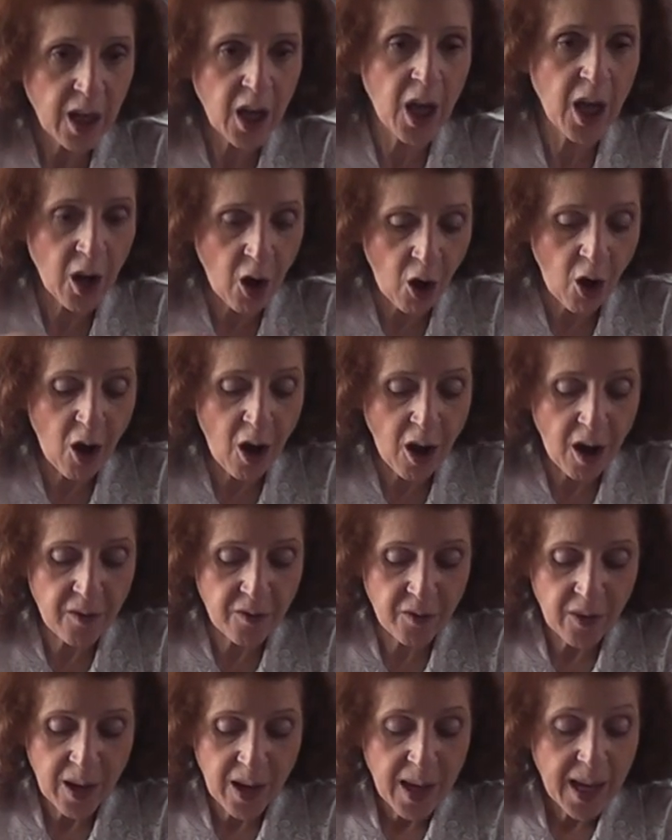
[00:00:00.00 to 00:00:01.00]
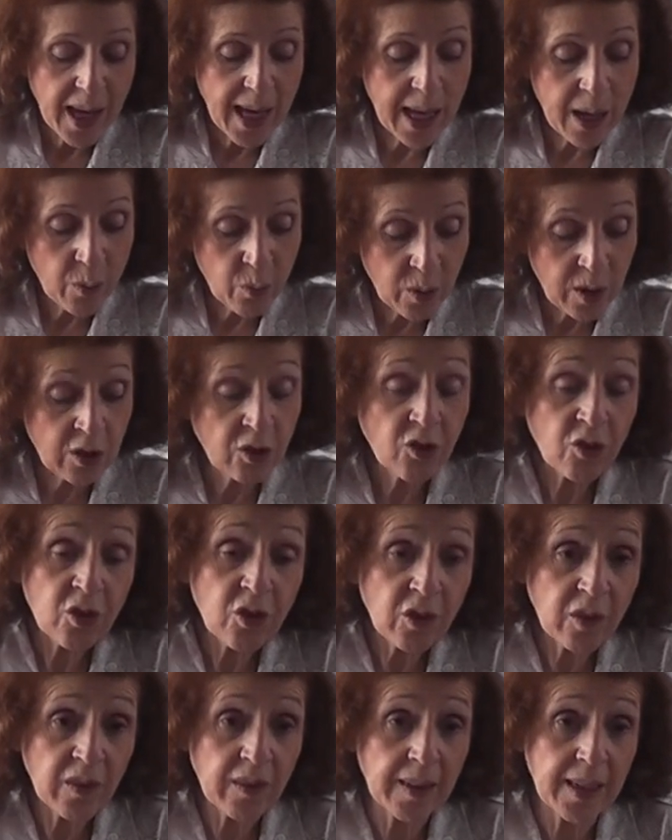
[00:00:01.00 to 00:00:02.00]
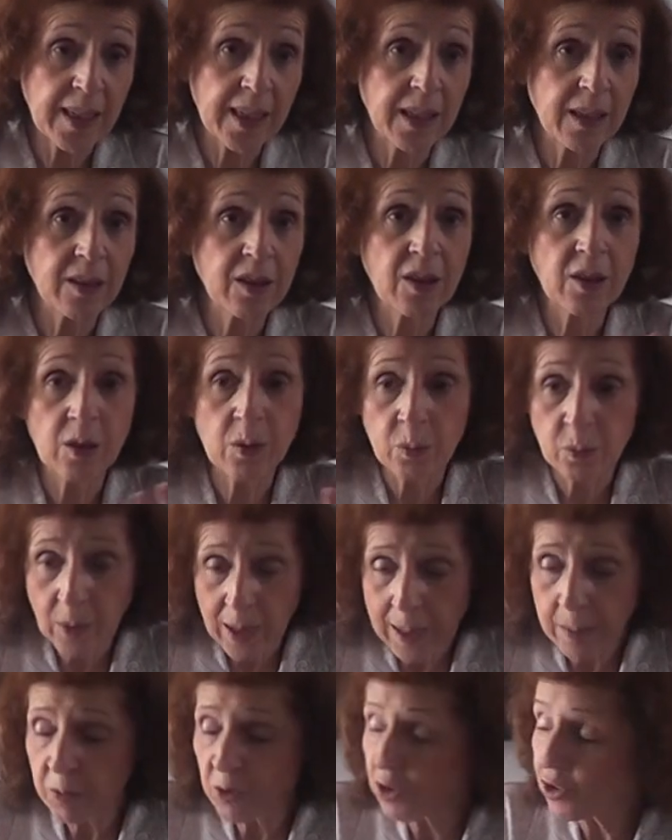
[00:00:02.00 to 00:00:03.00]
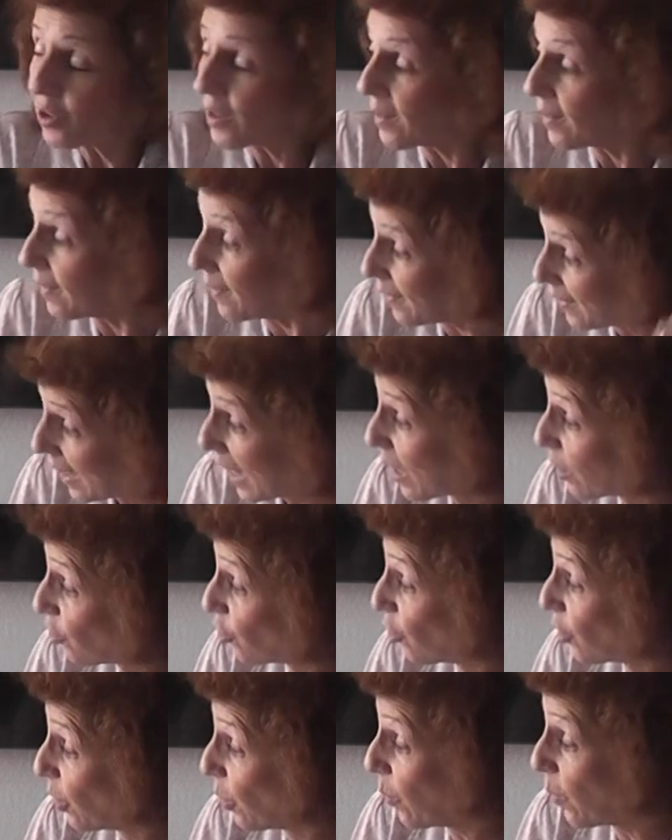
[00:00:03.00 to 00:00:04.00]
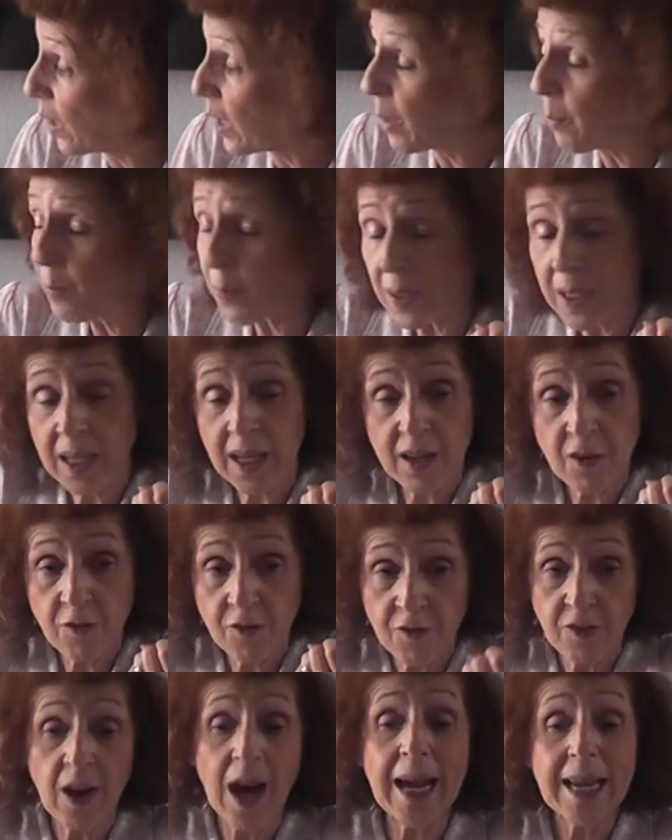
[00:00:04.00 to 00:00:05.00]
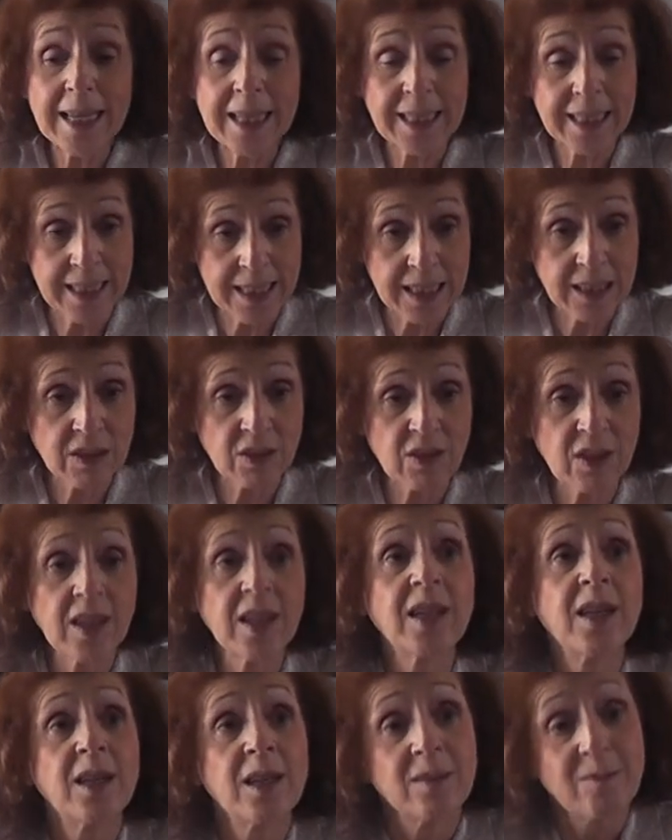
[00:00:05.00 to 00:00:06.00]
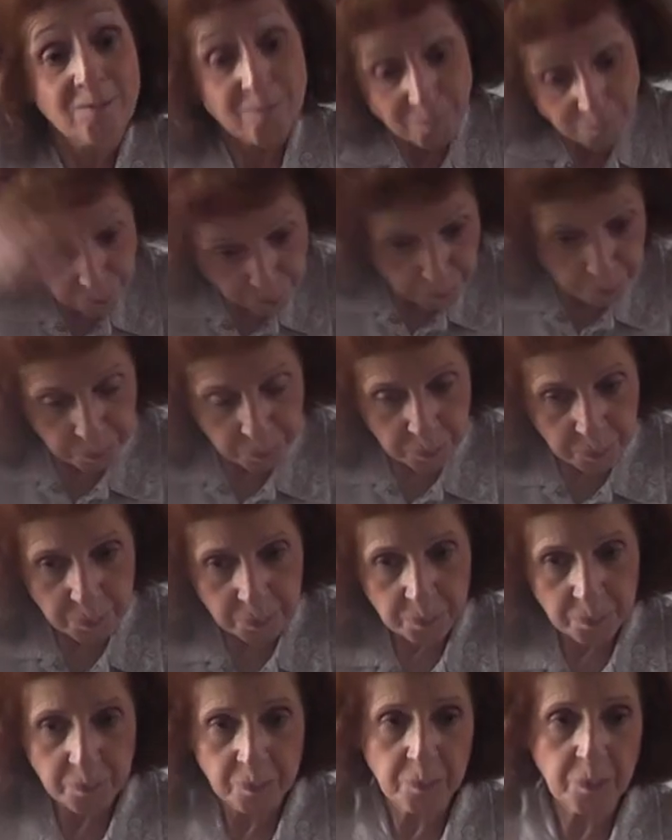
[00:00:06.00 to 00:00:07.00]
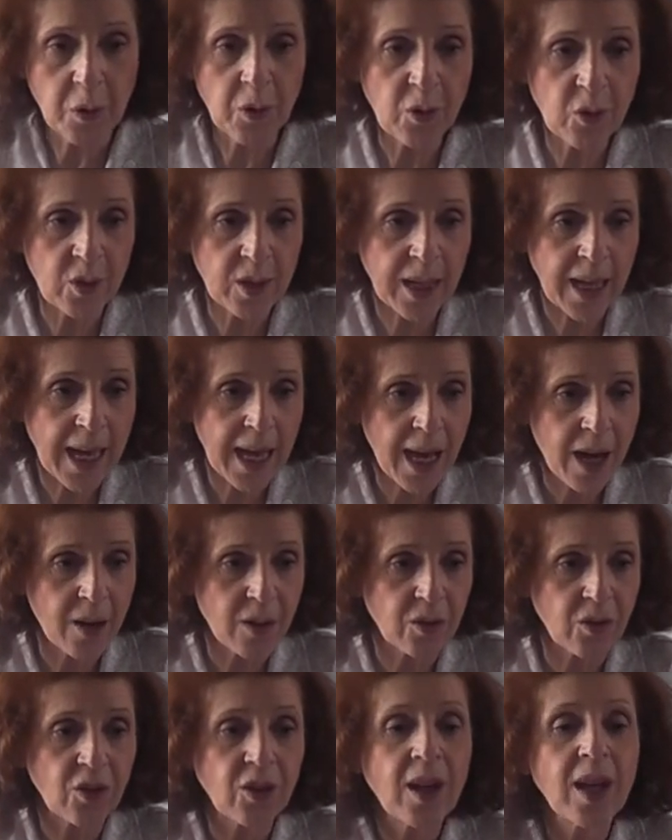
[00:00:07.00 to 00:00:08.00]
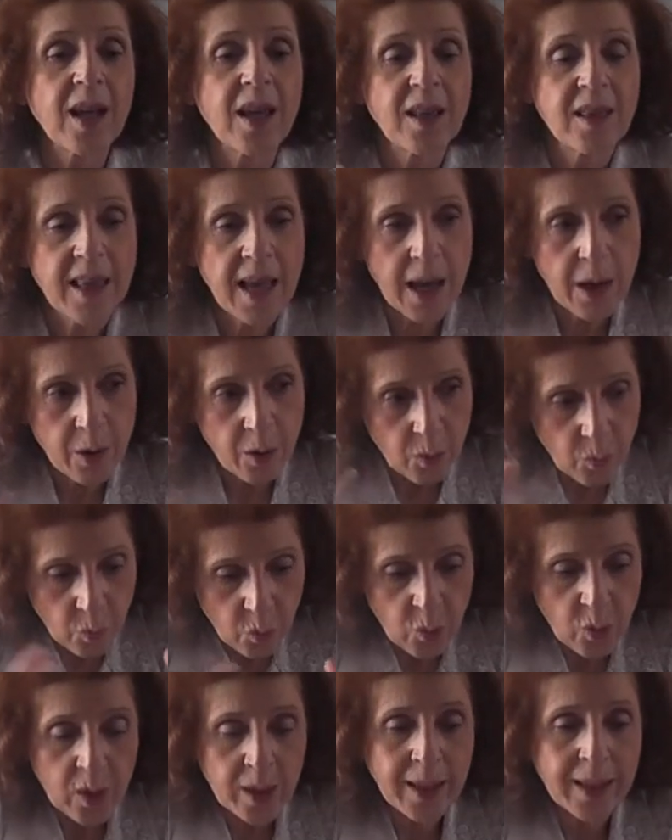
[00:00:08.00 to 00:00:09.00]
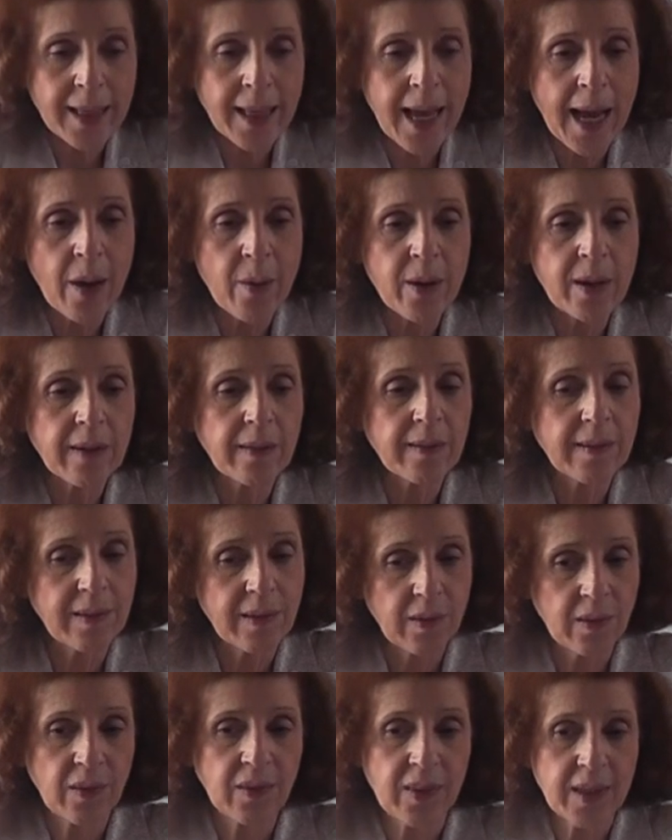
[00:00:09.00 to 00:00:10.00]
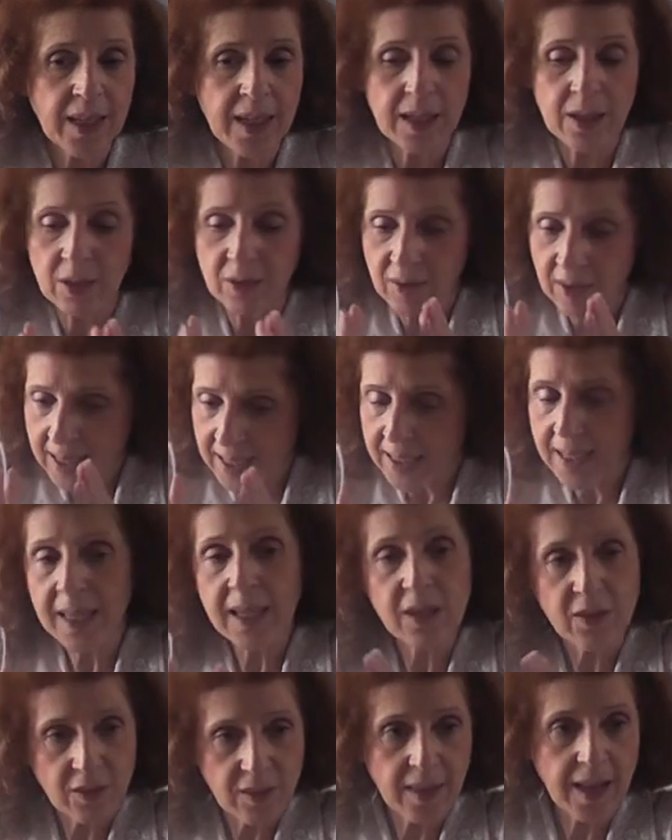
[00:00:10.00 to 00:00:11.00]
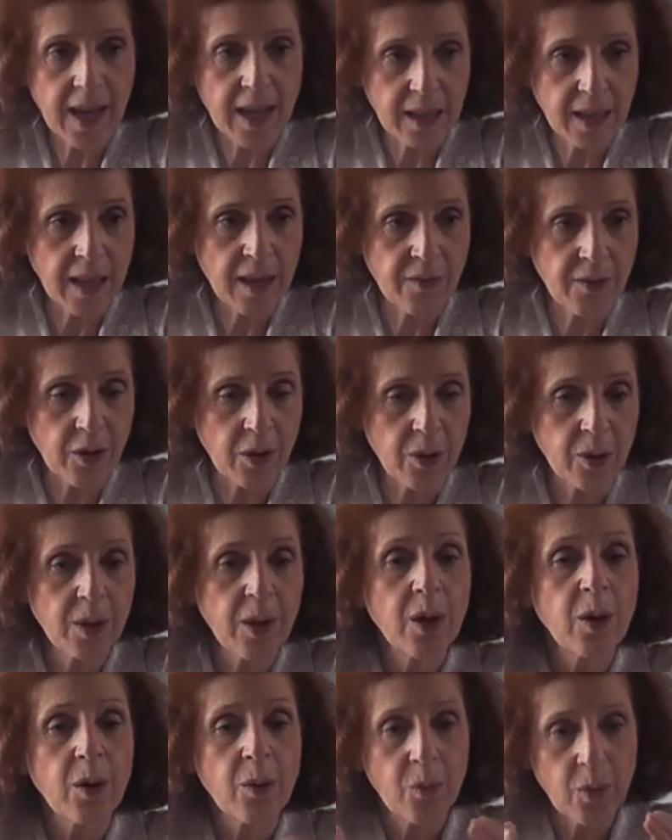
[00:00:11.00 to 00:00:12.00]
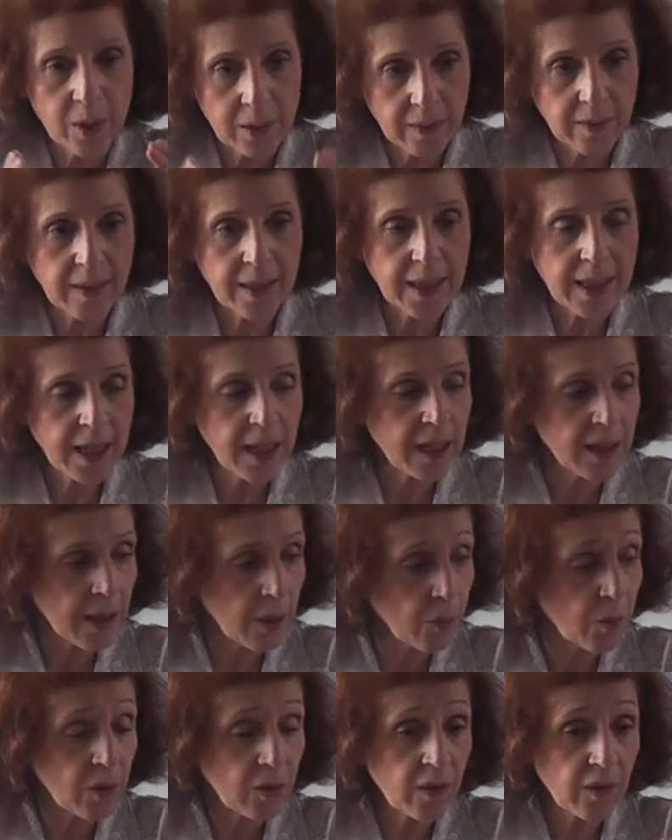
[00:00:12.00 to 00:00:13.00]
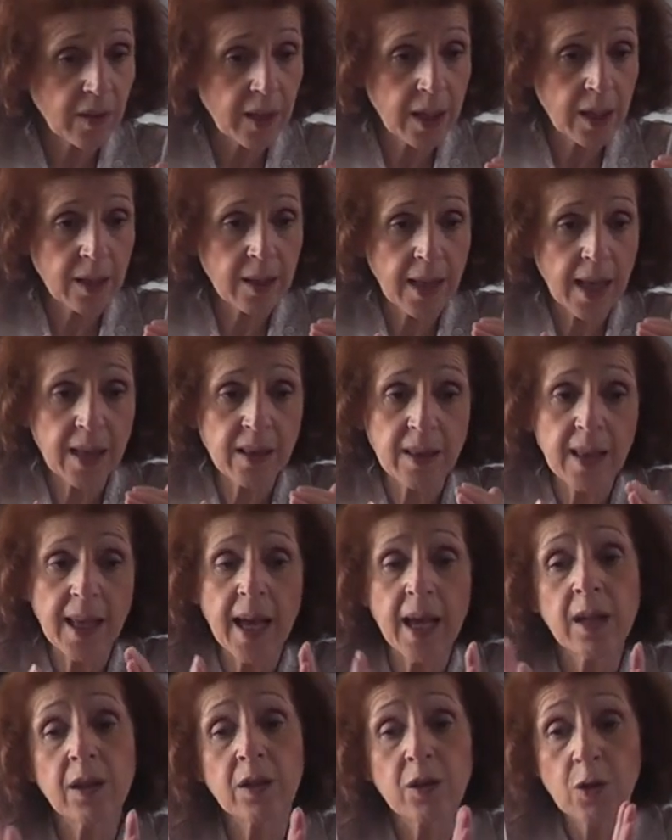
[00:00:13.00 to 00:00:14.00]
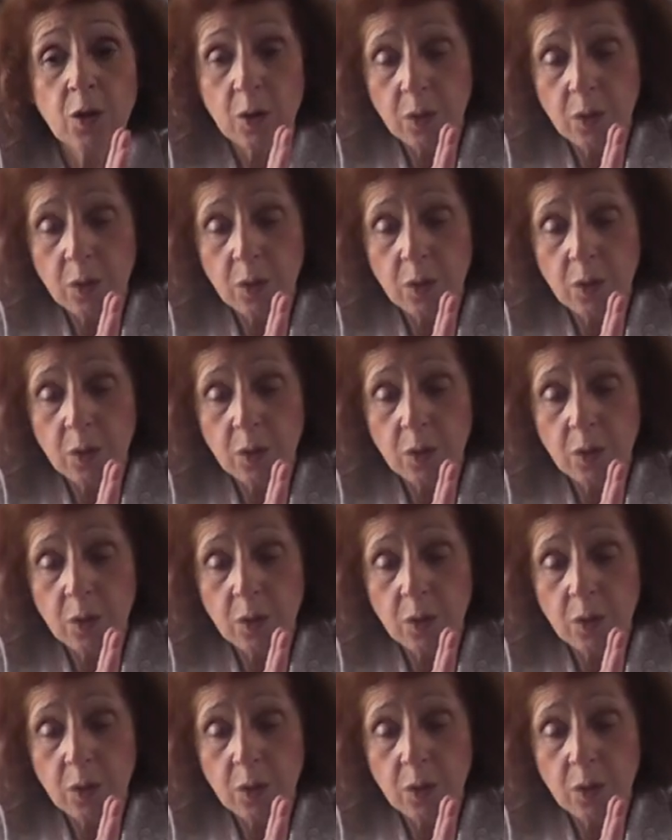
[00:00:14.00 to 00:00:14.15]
cut off. And we do see the rapture, the snatching away, being a violent pulling out that would allow us to see, taking it to that level, once again, that we're seeing that that